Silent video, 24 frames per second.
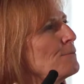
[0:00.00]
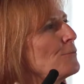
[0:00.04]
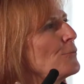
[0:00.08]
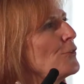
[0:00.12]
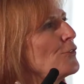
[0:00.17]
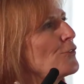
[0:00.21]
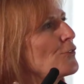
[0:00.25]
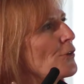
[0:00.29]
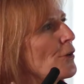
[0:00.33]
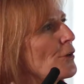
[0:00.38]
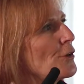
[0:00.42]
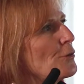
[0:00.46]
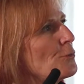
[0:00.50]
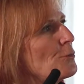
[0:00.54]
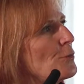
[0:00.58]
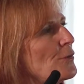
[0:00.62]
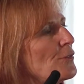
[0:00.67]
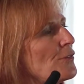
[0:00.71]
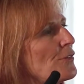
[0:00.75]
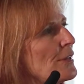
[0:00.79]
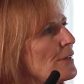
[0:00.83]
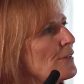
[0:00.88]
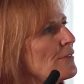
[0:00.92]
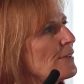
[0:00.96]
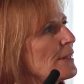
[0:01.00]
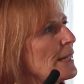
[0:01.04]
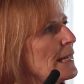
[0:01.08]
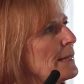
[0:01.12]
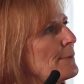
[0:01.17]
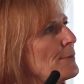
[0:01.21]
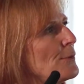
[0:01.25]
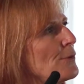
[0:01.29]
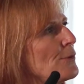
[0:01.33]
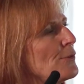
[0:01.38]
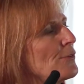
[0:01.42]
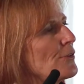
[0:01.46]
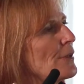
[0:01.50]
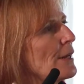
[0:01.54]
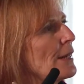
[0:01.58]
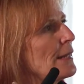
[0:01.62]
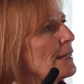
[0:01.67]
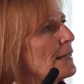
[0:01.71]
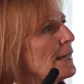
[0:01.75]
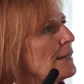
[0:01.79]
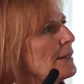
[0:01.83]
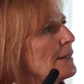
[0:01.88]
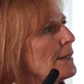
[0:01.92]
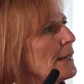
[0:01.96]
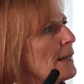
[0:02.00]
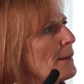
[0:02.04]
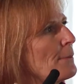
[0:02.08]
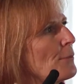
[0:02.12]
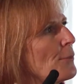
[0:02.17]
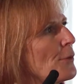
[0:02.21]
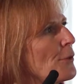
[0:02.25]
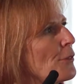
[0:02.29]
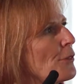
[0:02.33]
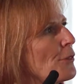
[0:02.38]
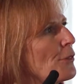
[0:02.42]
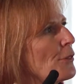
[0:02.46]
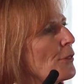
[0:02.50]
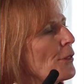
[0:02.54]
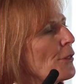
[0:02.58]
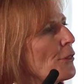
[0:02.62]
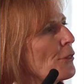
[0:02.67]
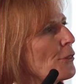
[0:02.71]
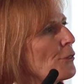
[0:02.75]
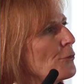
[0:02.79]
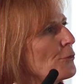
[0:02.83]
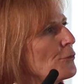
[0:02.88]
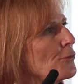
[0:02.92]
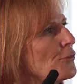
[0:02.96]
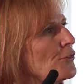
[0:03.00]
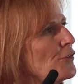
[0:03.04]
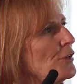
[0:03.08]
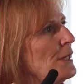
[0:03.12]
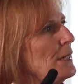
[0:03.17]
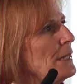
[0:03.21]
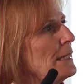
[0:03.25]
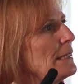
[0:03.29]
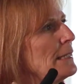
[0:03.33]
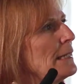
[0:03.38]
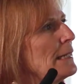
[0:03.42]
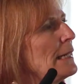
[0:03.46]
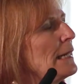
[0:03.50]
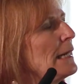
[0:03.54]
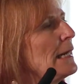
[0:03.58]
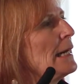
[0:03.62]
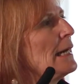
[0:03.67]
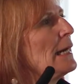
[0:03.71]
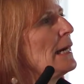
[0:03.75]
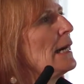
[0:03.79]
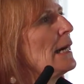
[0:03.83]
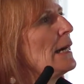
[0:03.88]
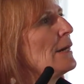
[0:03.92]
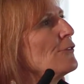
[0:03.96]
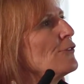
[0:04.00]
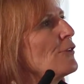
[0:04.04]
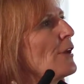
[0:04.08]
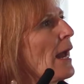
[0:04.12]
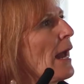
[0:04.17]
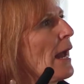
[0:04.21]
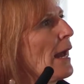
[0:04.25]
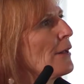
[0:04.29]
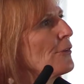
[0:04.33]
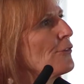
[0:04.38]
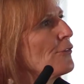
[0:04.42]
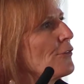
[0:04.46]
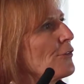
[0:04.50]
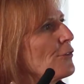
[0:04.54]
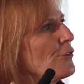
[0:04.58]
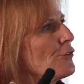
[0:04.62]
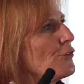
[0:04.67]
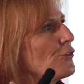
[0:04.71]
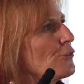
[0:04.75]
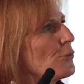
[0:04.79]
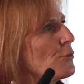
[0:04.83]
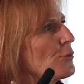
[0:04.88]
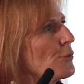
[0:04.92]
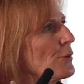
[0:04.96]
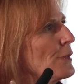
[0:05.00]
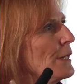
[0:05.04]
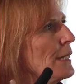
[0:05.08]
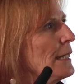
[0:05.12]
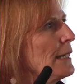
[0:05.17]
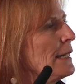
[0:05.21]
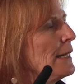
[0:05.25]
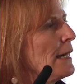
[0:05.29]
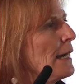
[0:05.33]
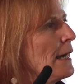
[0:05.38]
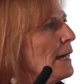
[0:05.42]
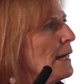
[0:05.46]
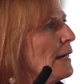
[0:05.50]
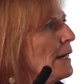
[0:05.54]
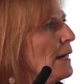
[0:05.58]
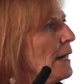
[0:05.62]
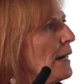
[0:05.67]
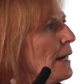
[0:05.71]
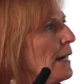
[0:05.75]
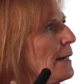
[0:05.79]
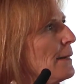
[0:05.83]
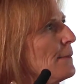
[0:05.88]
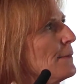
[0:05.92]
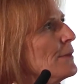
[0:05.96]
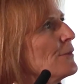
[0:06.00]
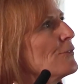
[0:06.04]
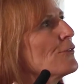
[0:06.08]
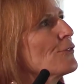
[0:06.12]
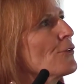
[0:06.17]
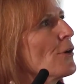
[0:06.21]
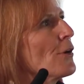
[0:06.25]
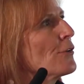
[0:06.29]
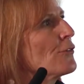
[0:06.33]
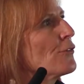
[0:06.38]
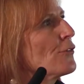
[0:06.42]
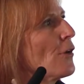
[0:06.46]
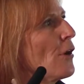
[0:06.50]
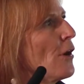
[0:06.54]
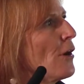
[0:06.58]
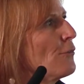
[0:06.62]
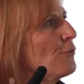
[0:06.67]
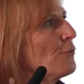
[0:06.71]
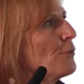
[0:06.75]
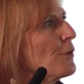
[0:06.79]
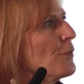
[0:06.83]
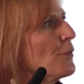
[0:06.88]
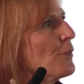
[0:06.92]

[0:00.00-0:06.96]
we started with 6 labels and ended up with 13 to add to the story. It starts off